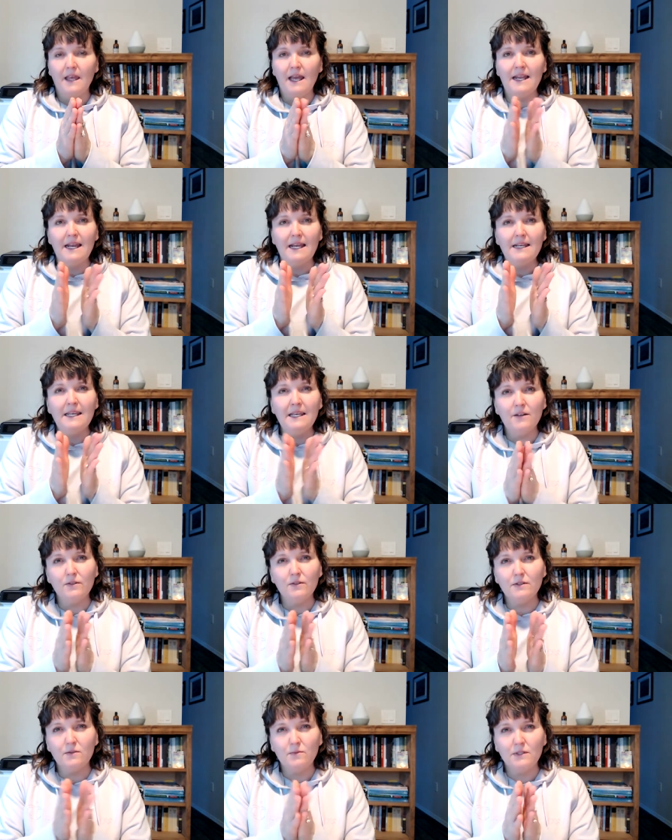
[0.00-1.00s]
And
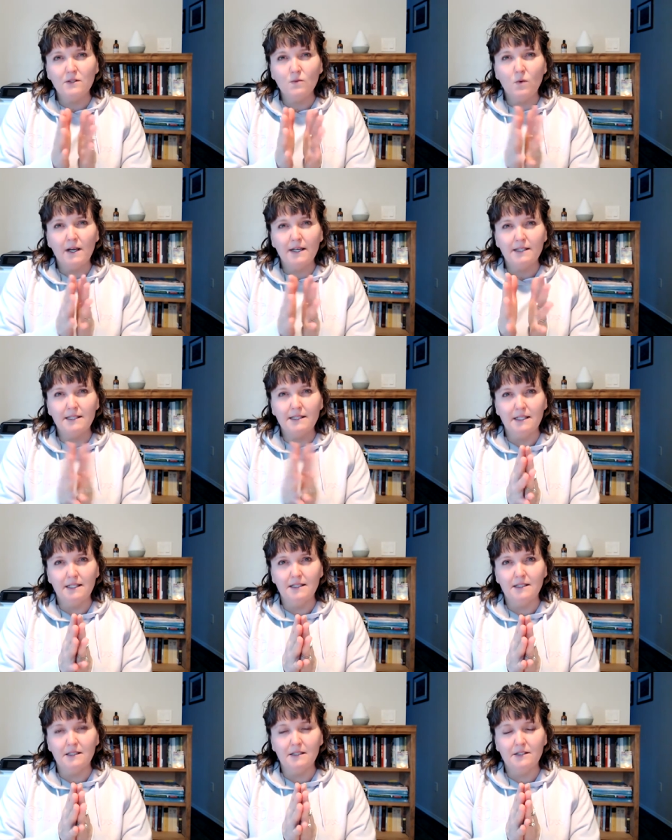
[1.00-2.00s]
here's the reason why I say
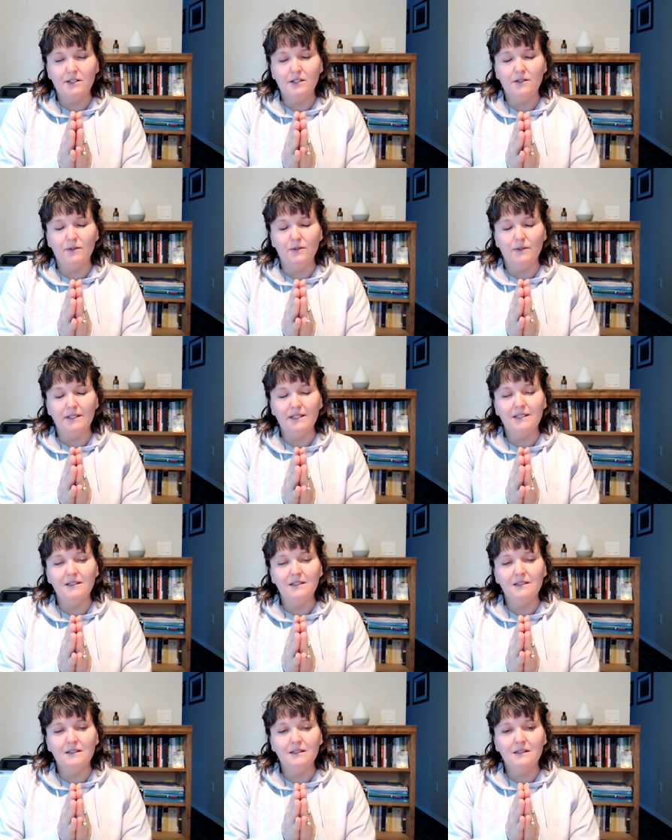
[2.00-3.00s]
this too,
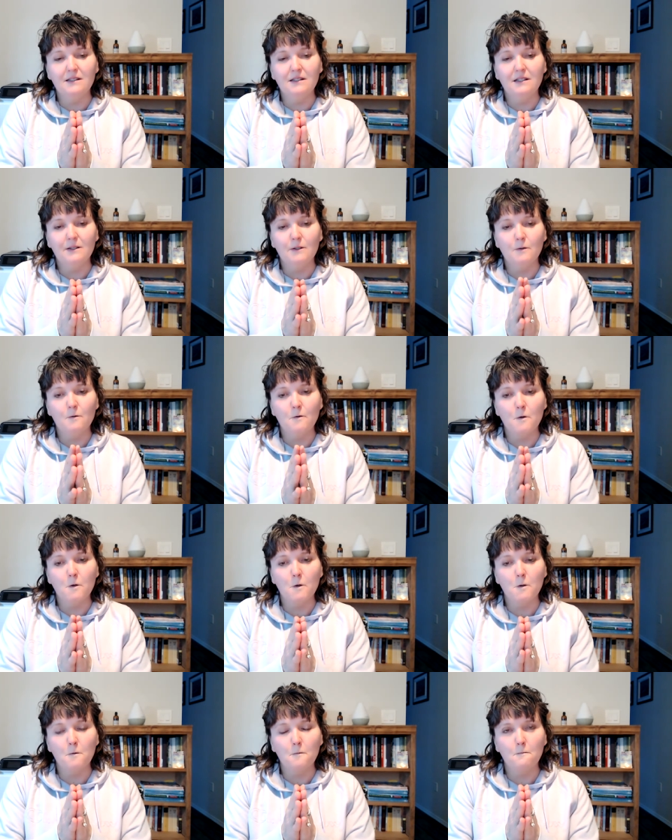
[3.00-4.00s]
is
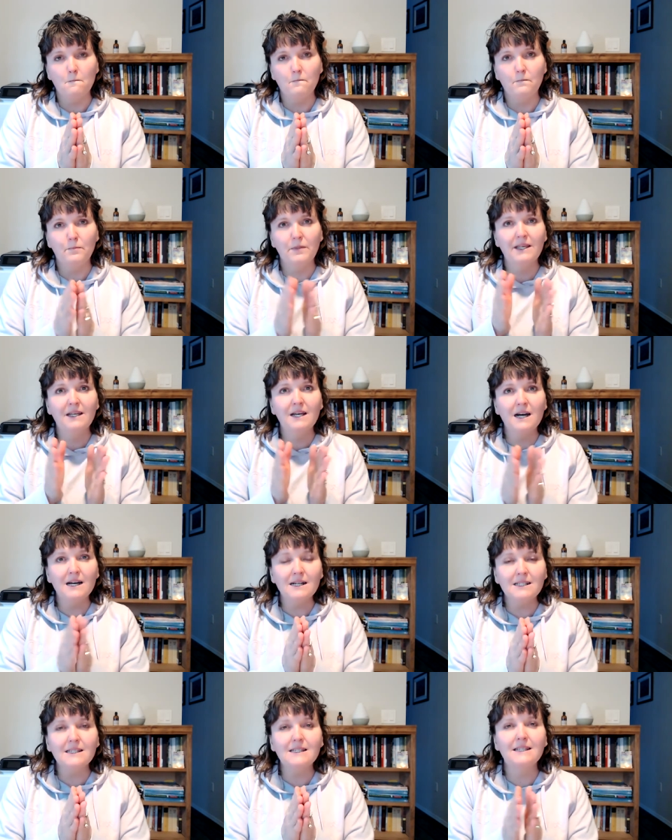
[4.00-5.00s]

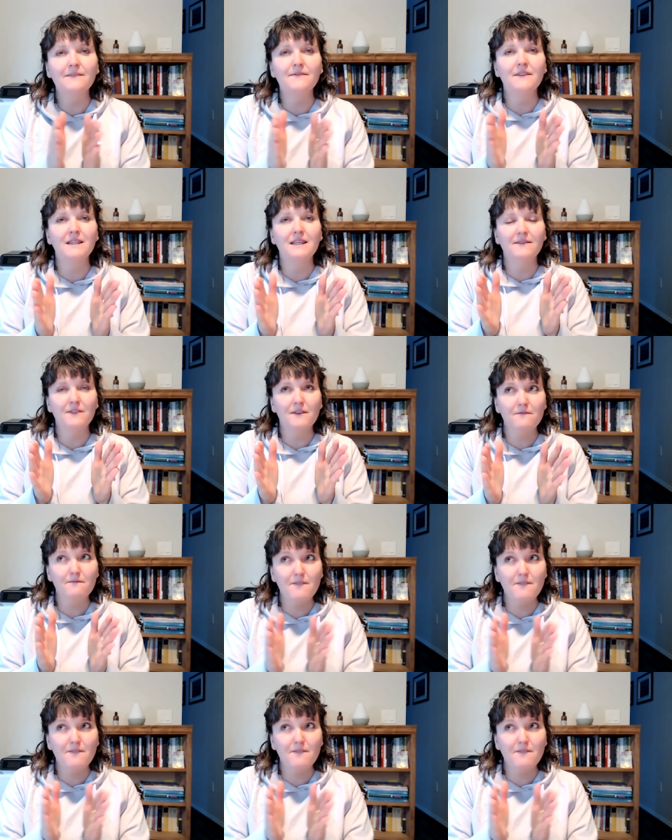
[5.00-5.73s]
Because if the